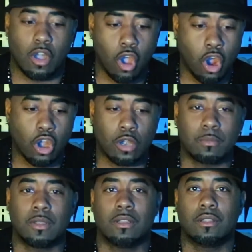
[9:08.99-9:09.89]

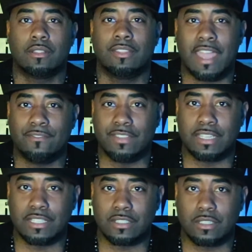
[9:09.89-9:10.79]
harm that
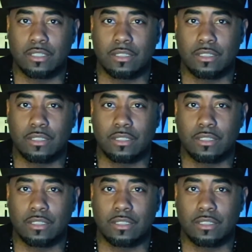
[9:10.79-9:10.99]
village.